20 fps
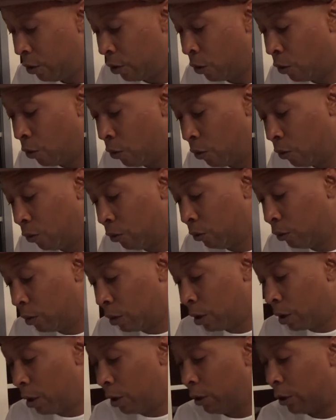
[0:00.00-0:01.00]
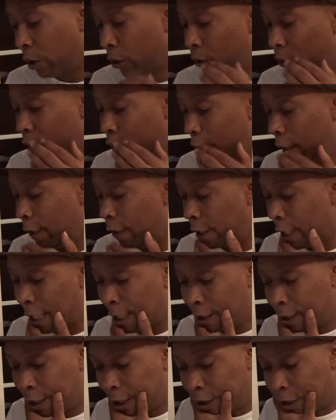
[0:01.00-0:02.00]
June 13th,
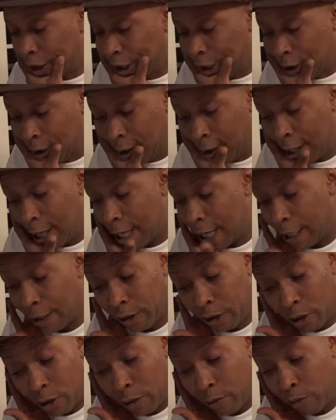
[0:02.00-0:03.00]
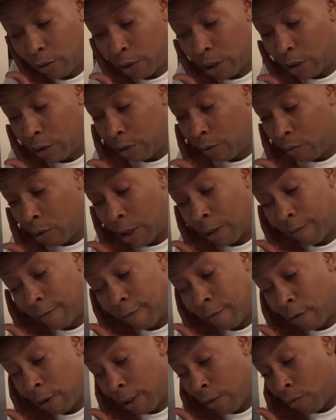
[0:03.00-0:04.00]
1969. So he was only, what,
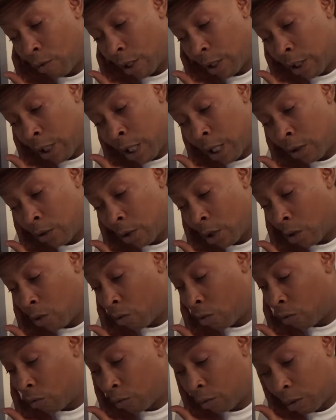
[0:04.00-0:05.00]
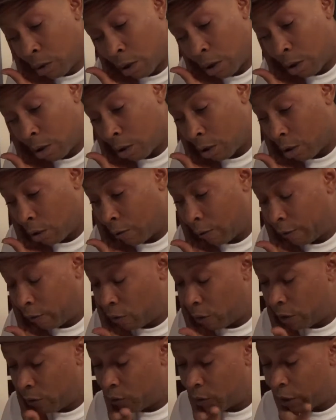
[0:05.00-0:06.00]
41 years old?
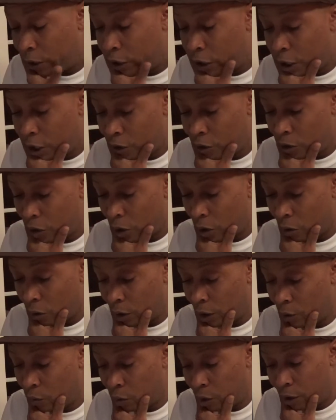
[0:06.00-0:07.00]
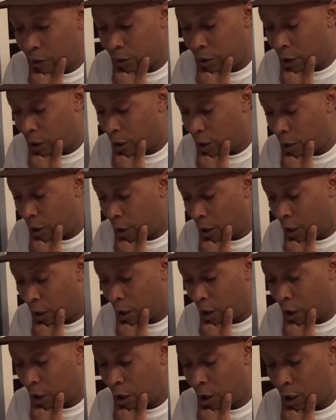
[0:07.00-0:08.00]
41 years old. He was the
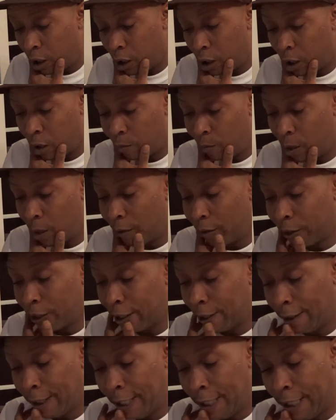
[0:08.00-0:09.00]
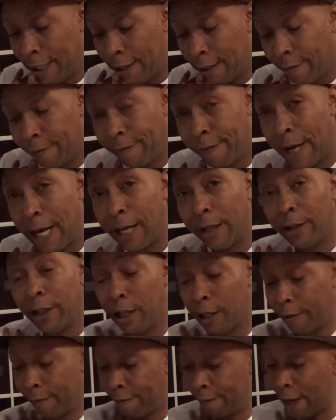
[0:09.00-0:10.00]
American leader and founder
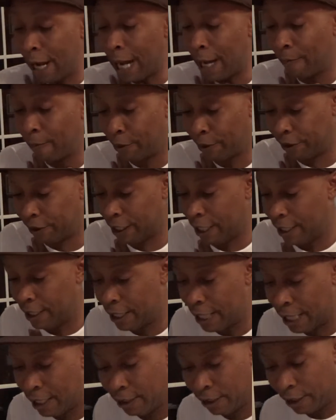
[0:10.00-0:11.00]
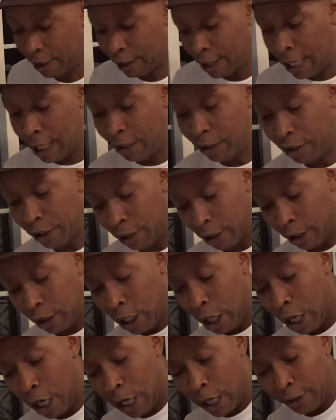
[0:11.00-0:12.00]
of the 5% Nation of
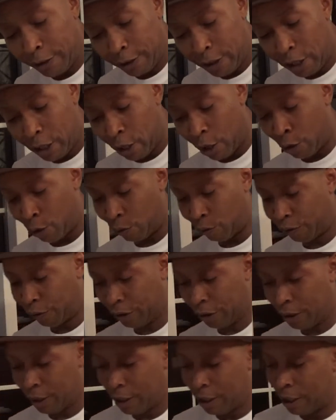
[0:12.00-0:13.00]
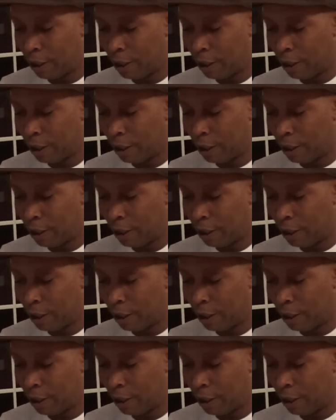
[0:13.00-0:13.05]
gods and earths.